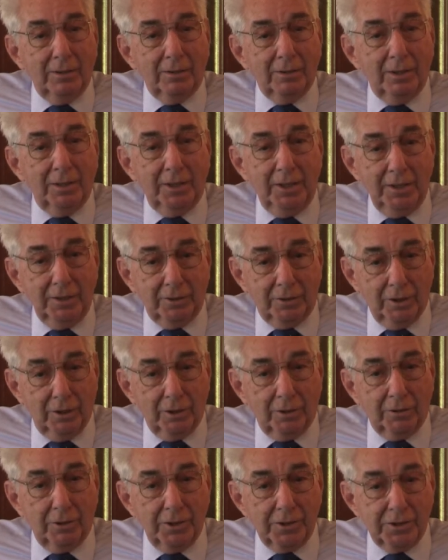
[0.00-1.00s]
again,
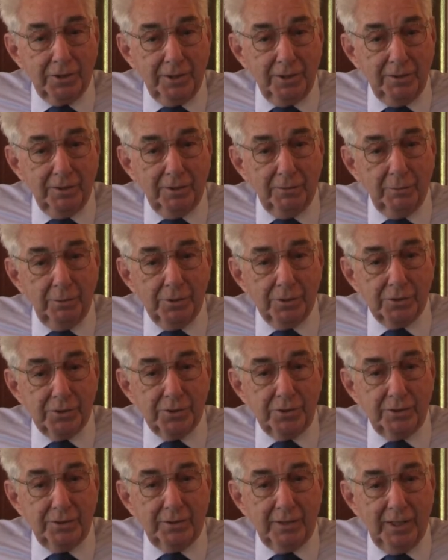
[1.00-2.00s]
Clark Krutzinger
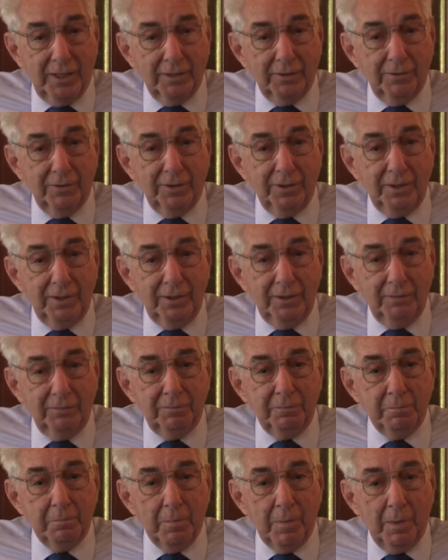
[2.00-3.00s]
was kind of the
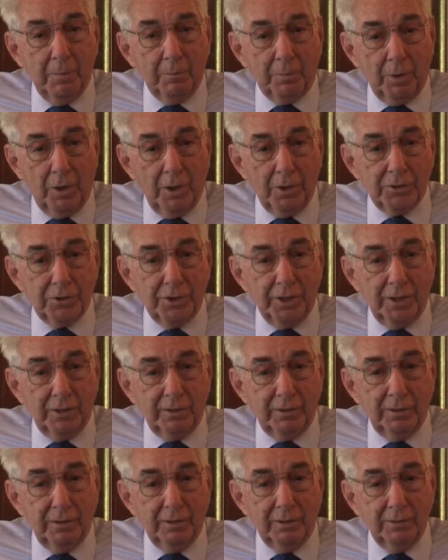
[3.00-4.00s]
project